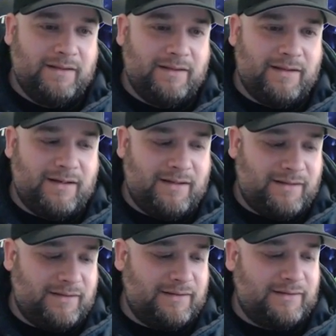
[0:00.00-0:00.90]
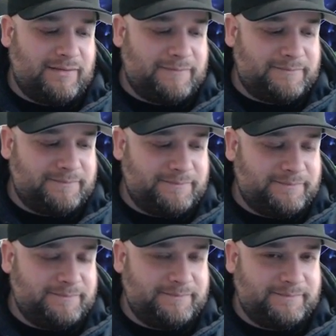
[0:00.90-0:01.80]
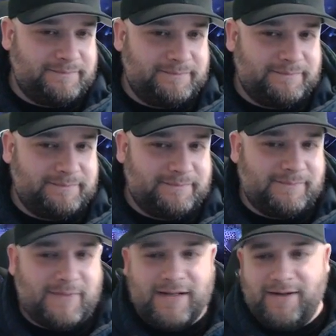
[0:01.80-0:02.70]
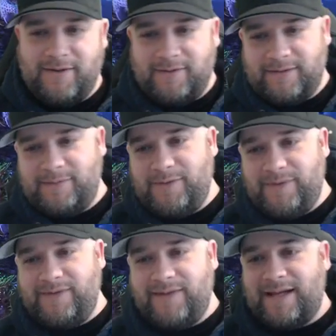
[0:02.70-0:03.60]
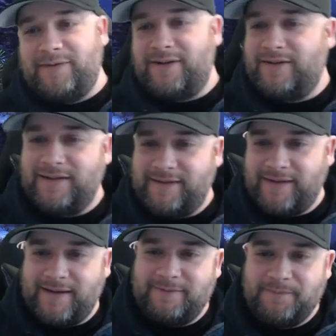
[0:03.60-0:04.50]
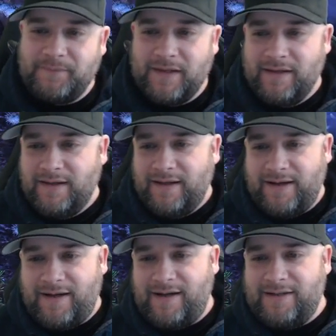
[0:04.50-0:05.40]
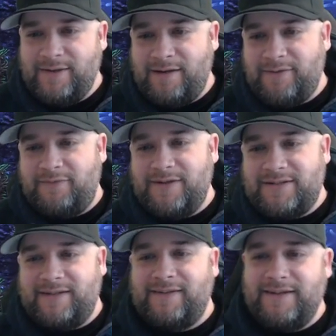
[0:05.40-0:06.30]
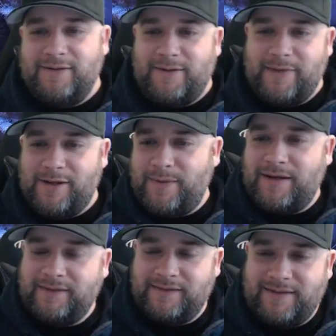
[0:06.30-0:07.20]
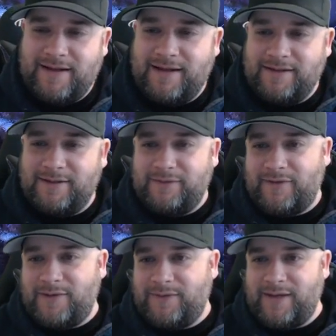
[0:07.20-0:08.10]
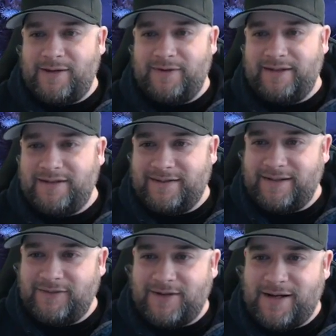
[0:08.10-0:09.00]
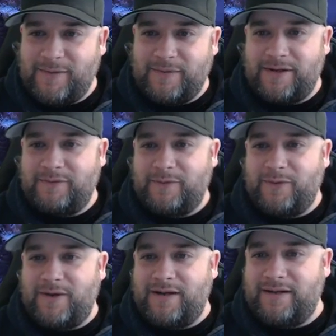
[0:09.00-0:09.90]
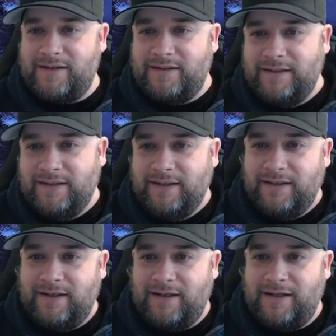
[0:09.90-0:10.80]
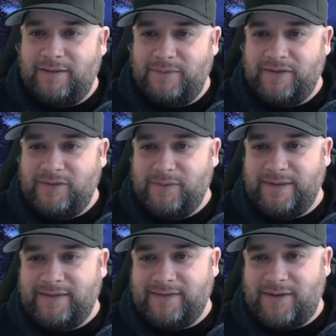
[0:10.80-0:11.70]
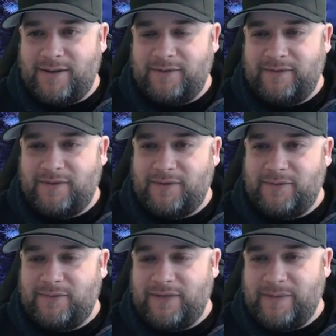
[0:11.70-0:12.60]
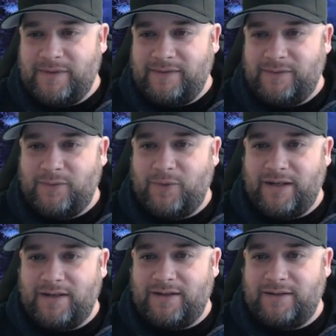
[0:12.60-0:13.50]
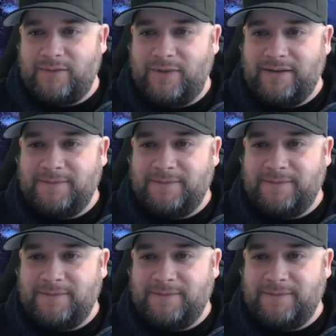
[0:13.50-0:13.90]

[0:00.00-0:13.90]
I don't know. I'm too busy laughing on the inside. You have the fish I sent you in the mailbox. I'm not gonna fall for that one again. Nice try, Barbara. I'm from Hawaii. Masubis are so famous. Where? What?